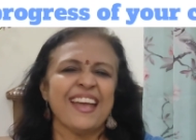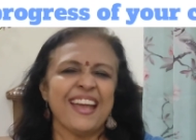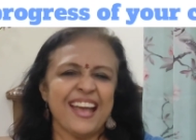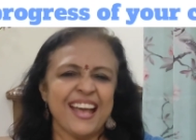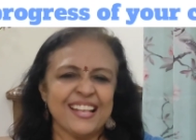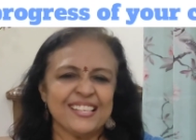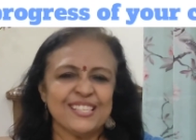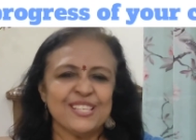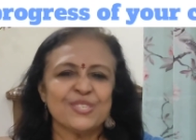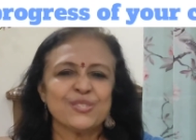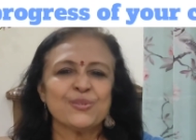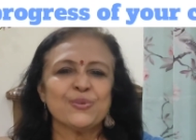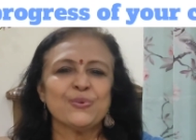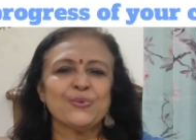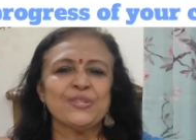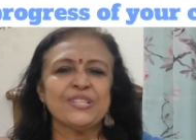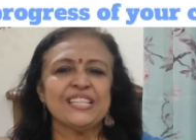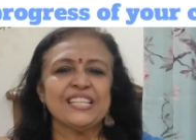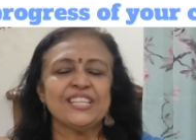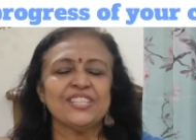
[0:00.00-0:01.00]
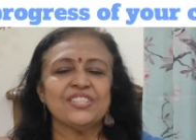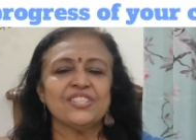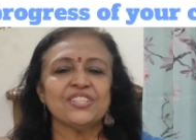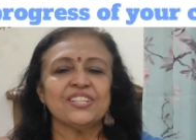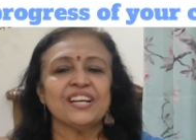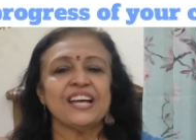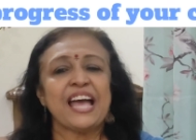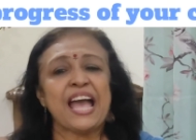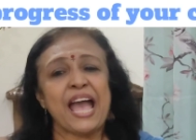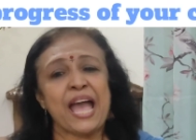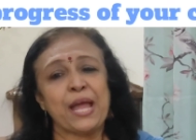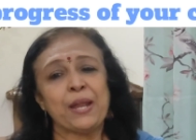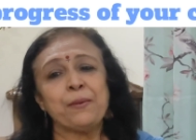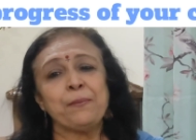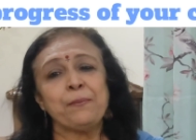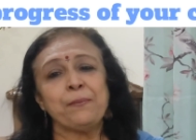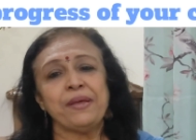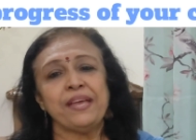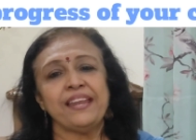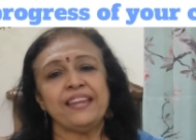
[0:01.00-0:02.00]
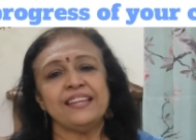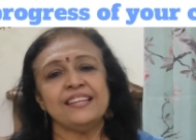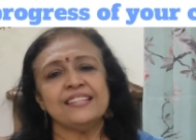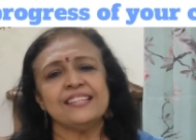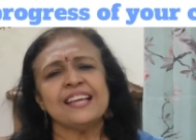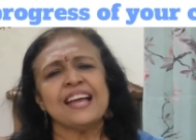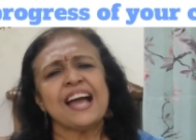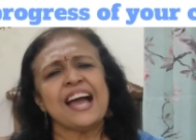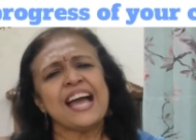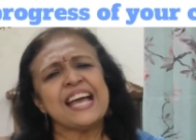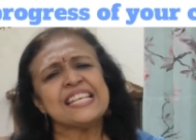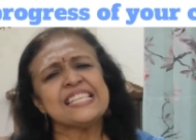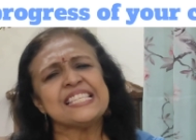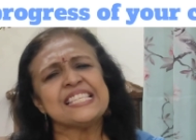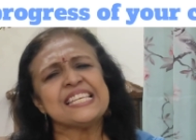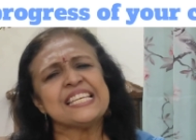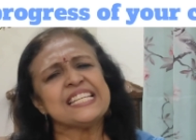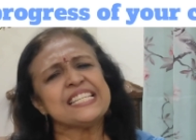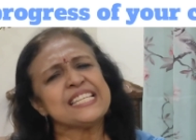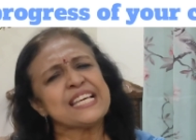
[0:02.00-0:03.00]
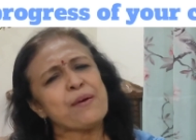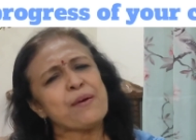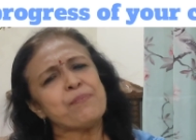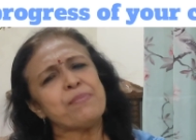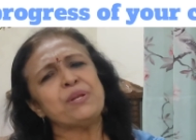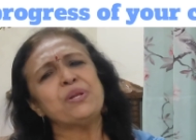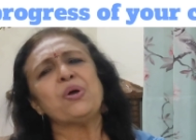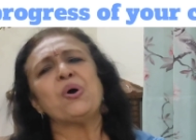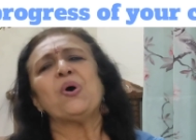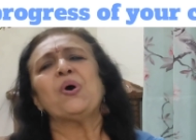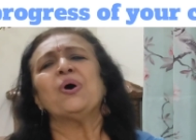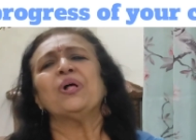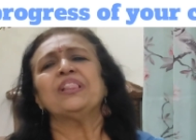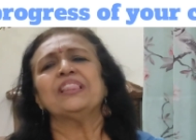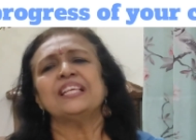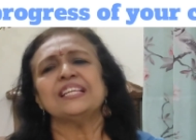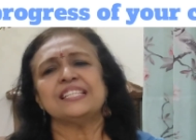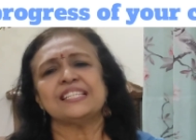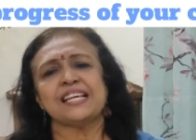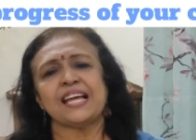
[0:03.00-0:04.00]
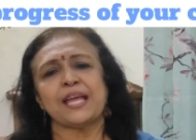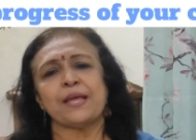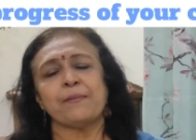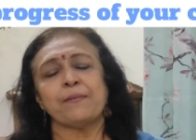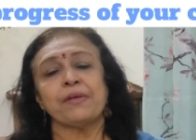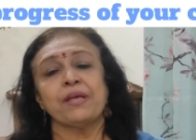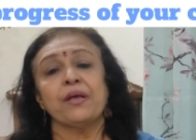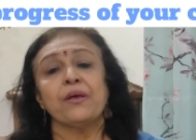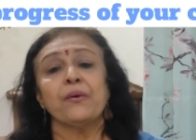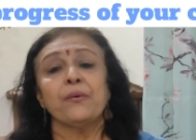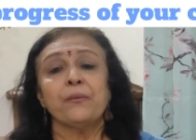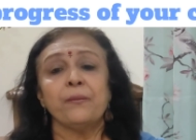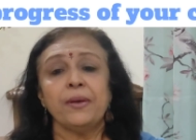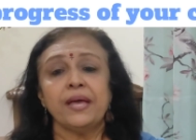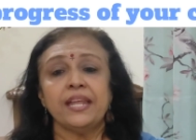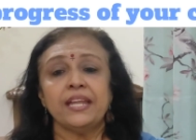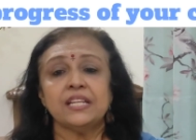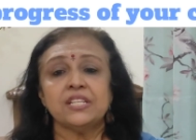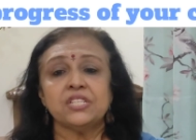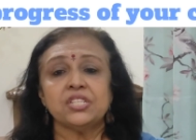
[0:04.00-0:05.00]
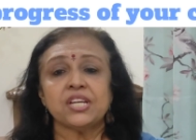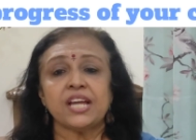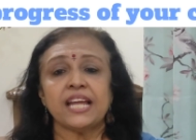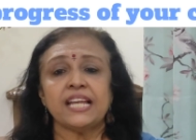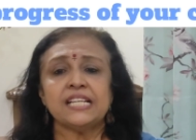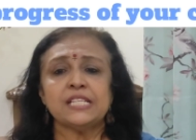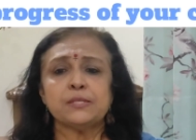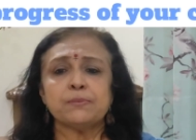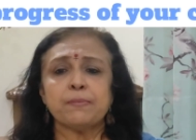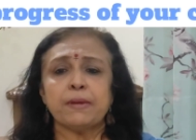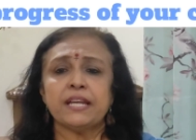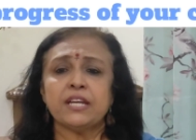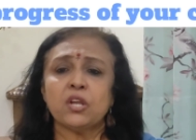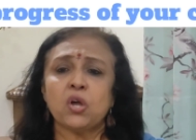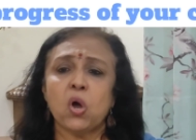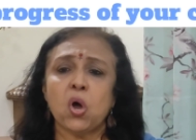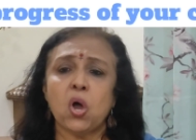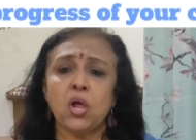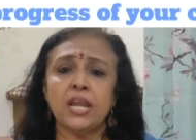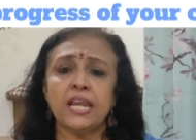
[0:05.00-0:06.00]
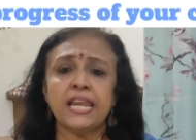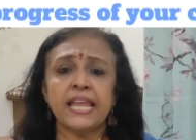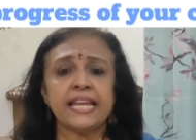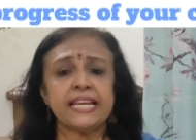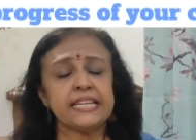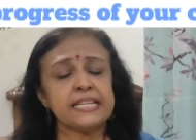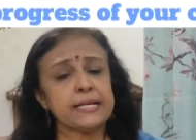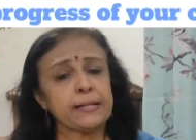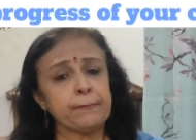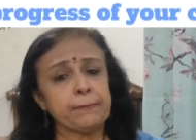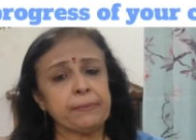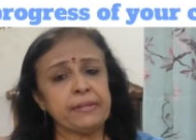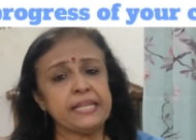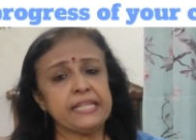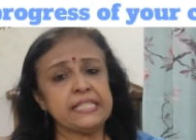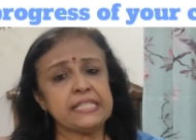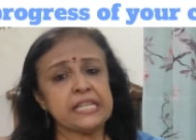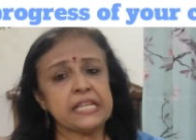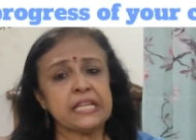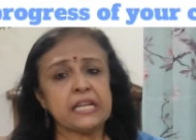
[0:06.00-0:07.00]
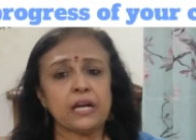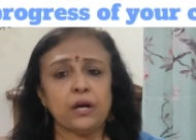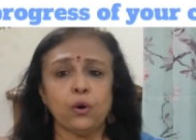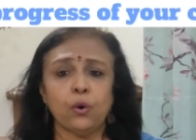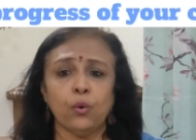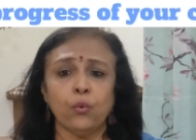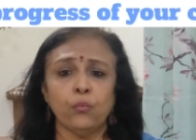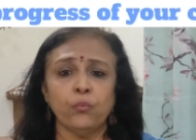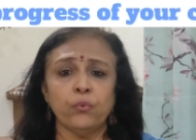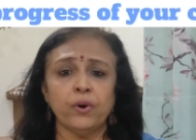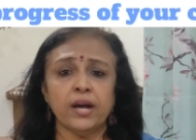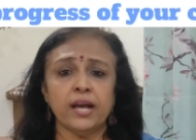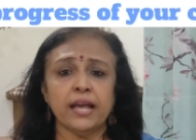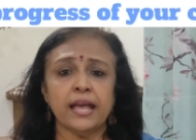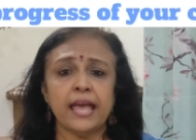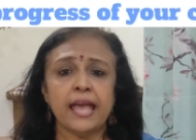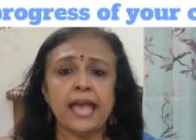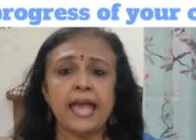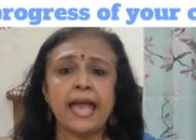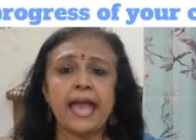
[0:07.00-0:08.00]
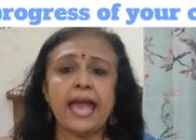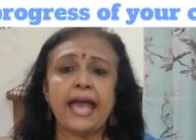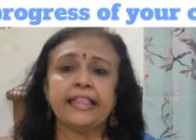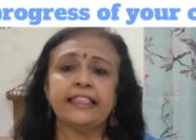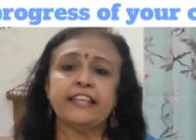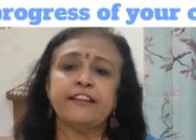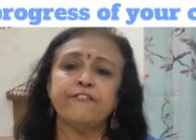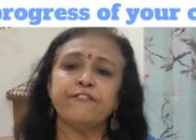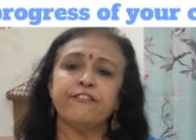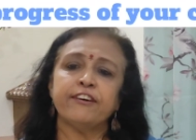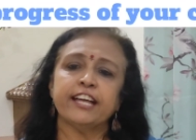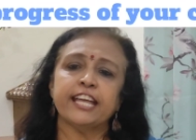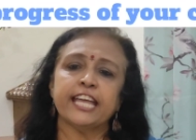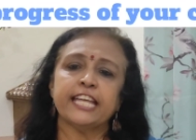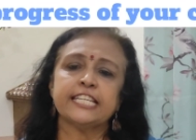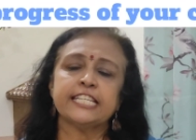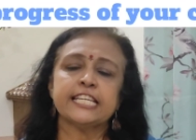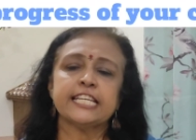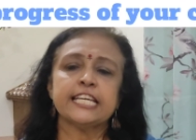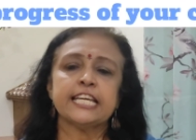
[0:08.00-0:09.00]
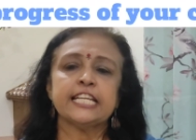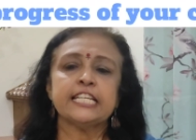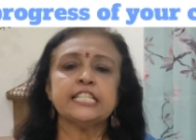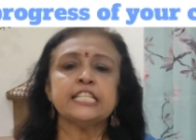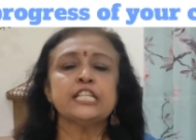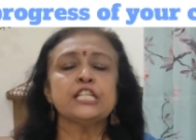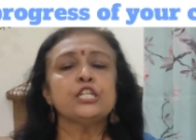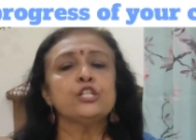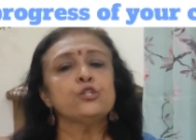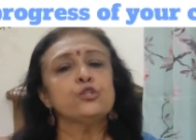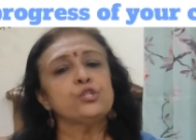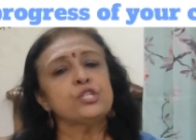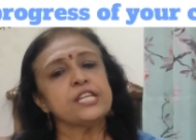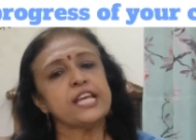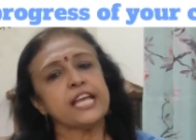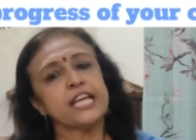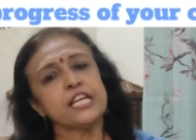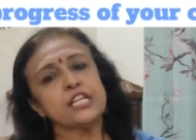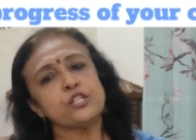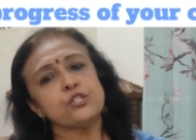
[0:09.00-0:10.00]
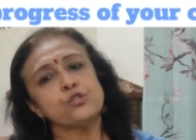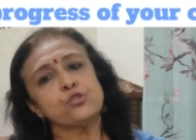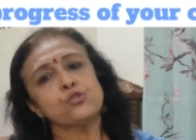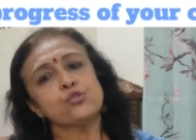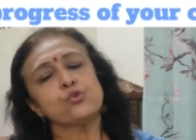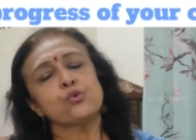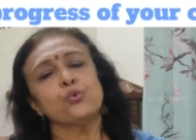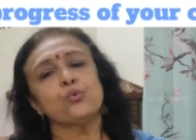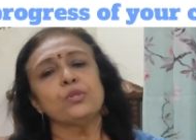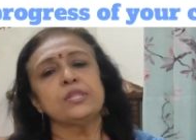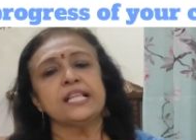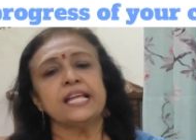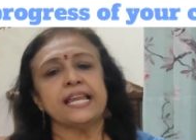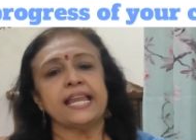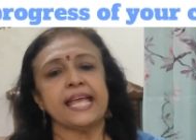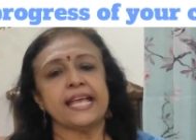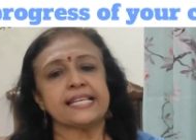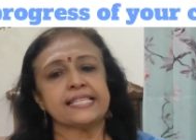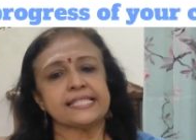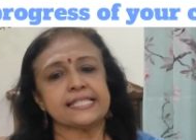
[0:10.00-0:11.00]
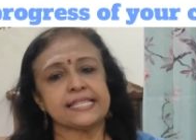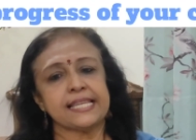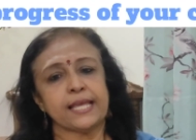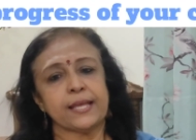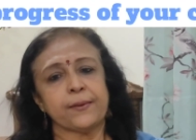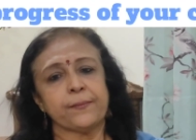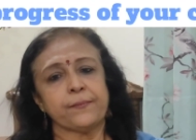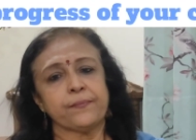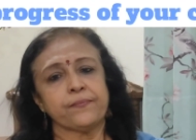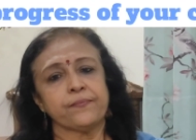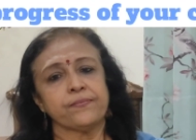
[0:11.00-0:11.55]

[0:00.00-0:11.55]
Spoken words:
As a school teacher and parent, I see it happen all the time where a child spends all night completing a homework and then forgetting it to take it to school the next day.